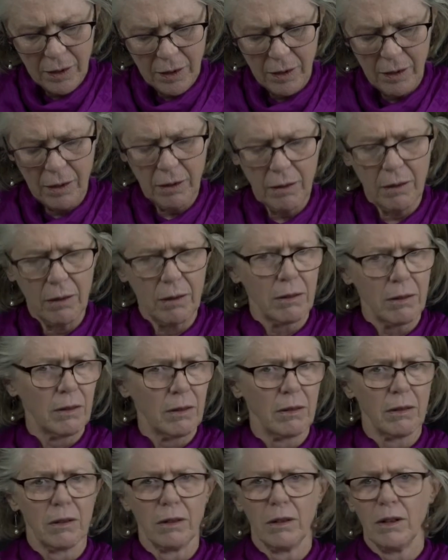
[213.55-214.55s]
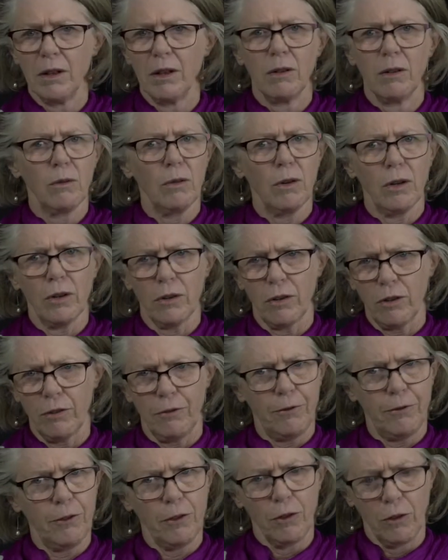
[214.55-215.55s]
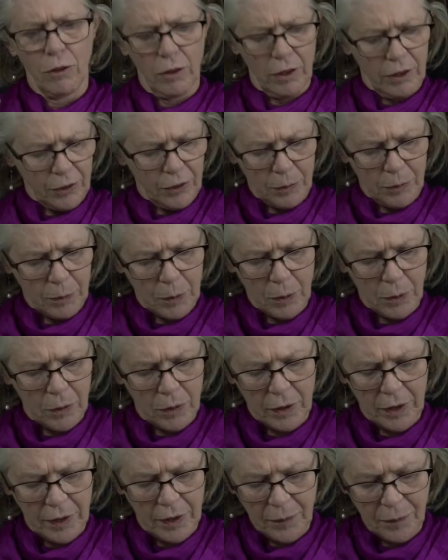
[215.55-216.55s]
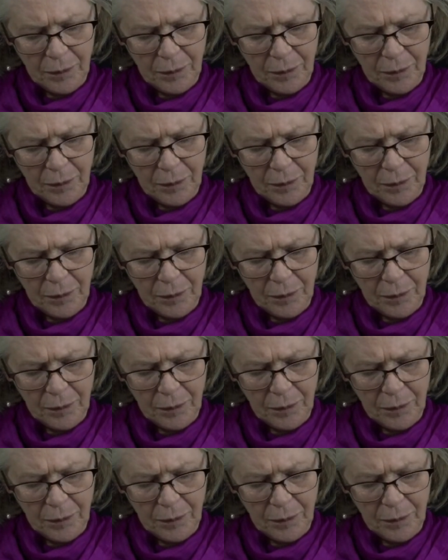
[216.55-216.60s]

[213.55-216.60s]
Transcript: "Oh, what a foolish boy,"